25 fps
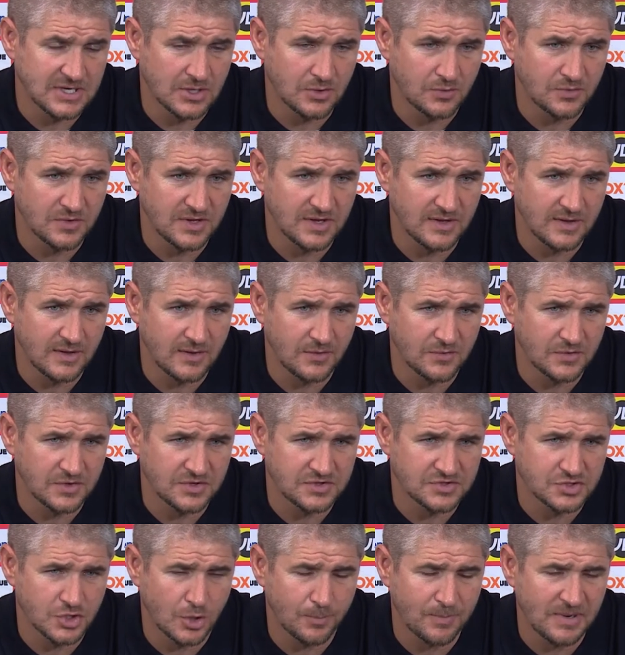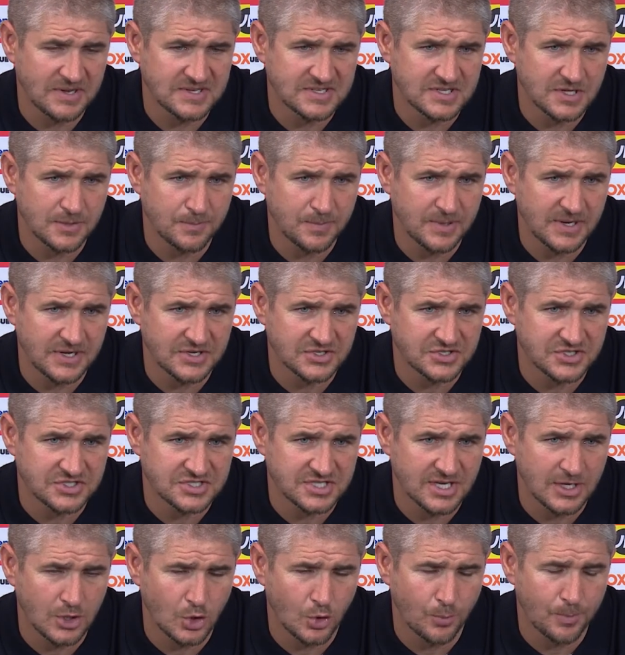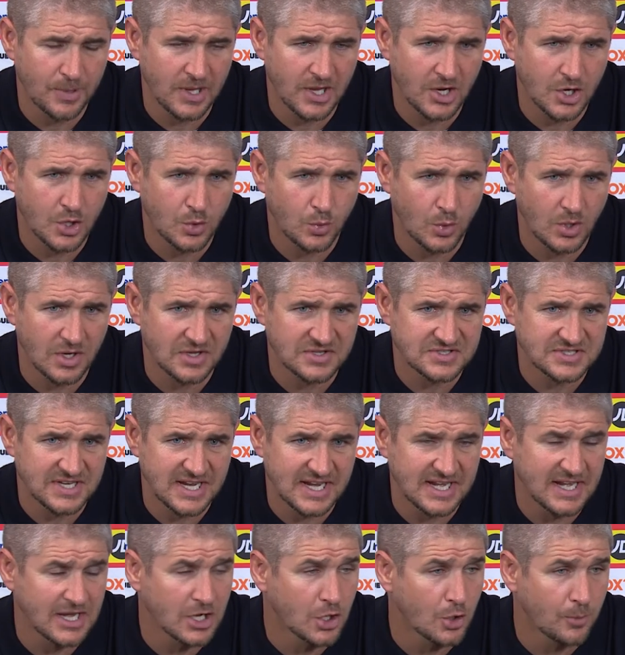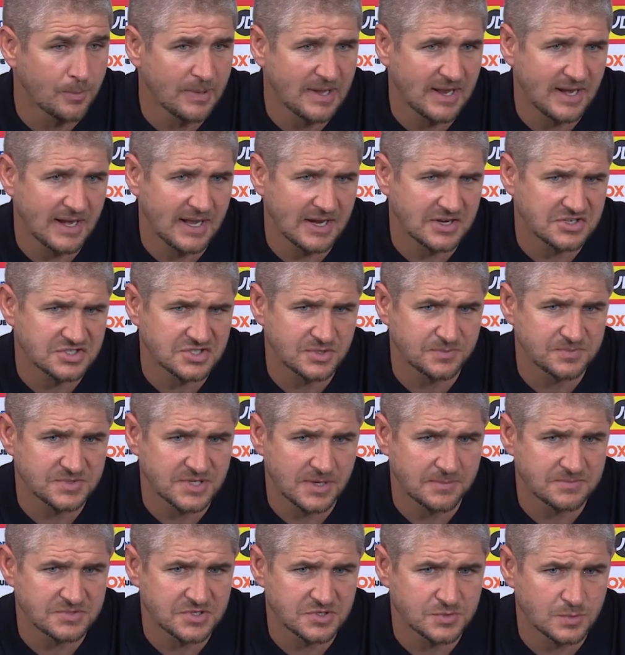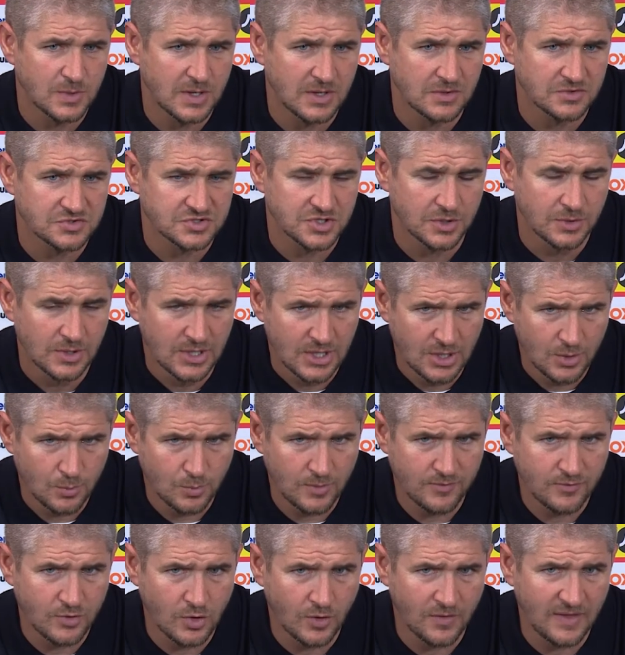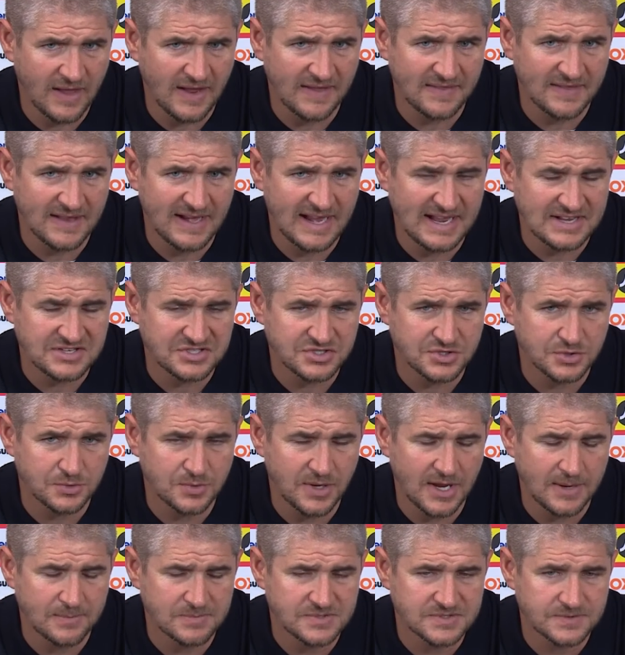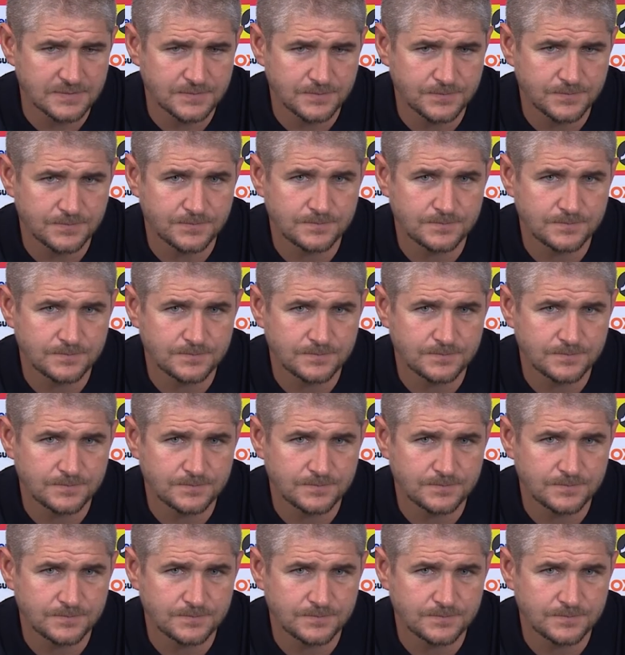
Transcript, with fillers: And on the on the top end of the pitch, it's a little bit of quality and a little bit of luck sometimes as well. So we've got that in the last two games.